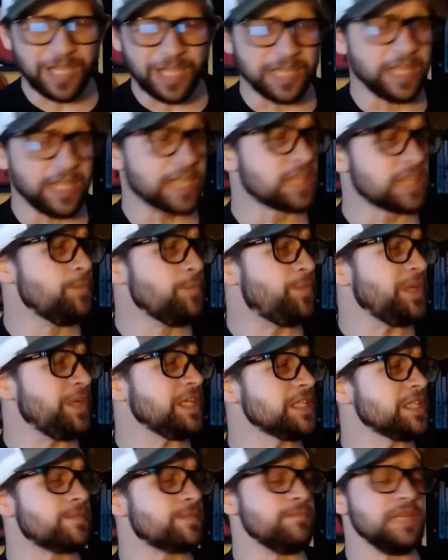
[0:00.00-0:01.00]
like, the
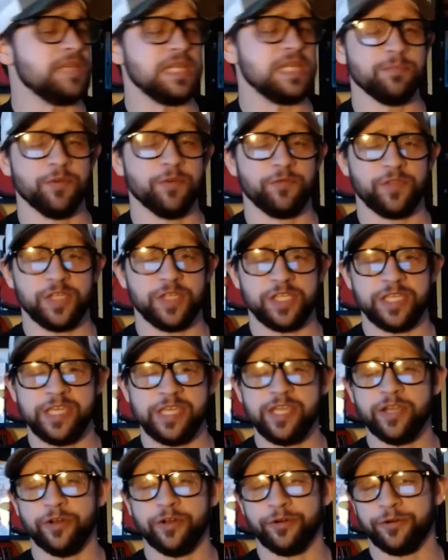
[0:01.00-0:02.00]
biggest meme of the
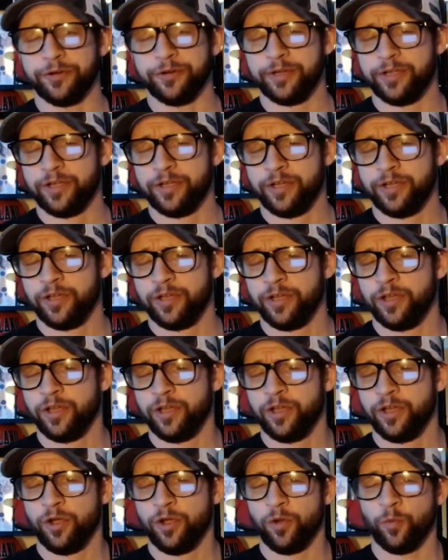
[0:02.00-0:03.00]
year
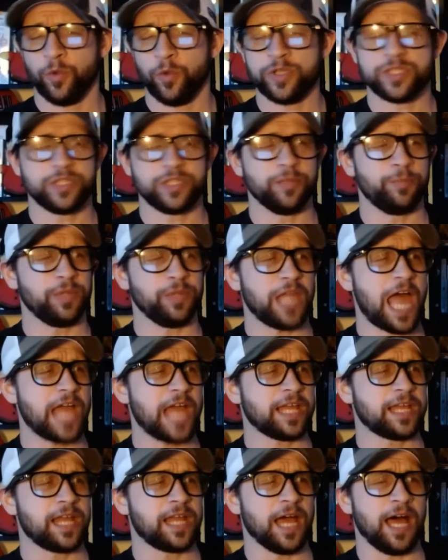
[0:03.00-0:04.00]
was the
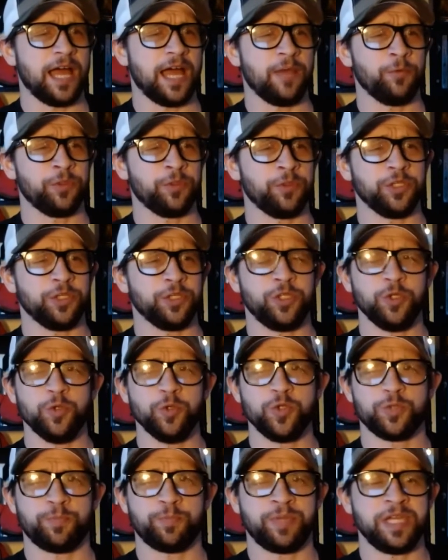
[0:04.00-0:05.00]
black guy with the
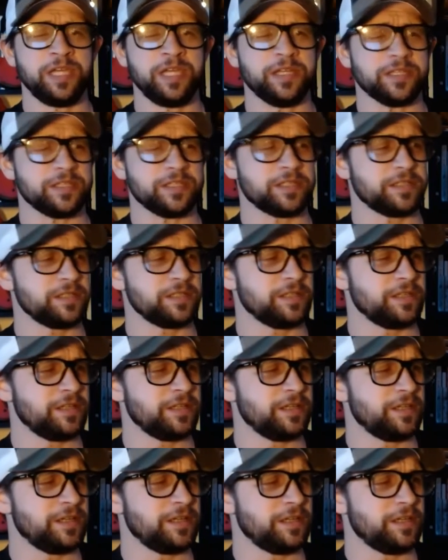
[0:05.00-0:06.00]
huge penis.
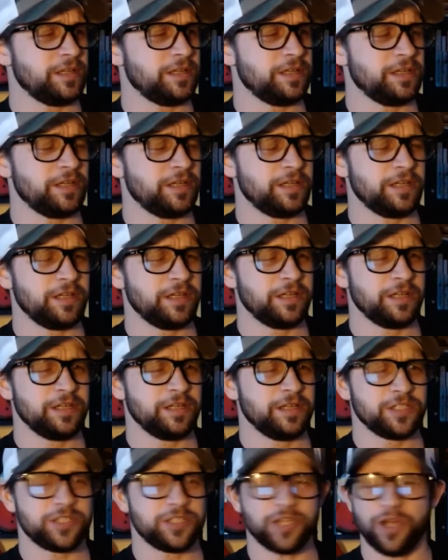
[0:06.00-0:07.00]

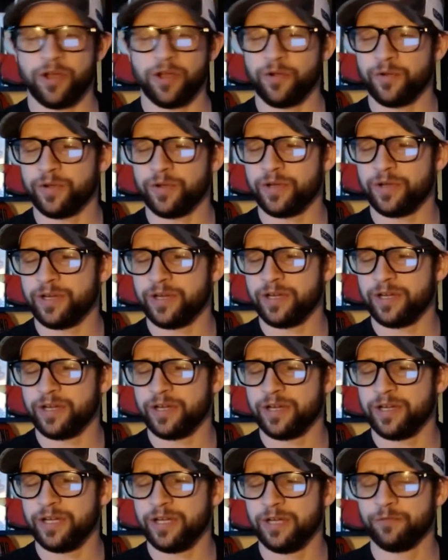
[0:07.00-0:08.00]
So,
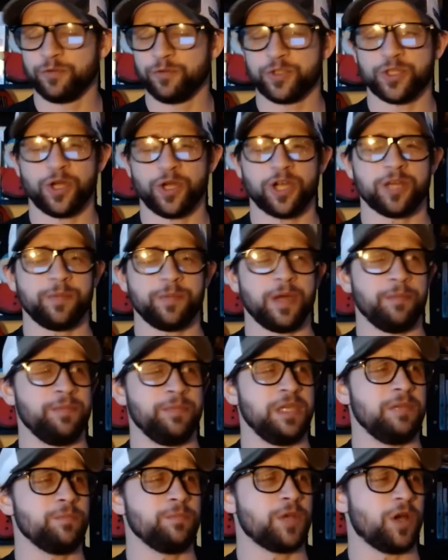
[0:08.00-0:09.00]
if we're talking about
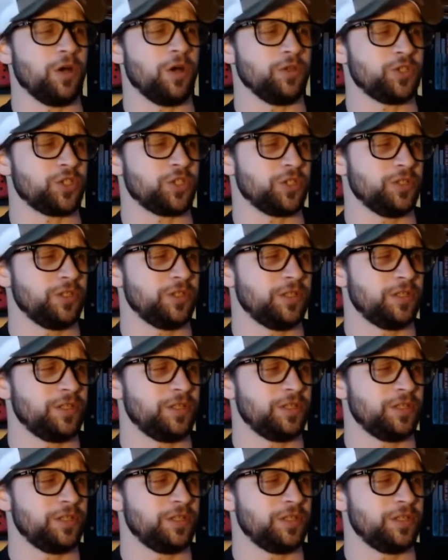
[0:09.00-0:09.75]
meme culture,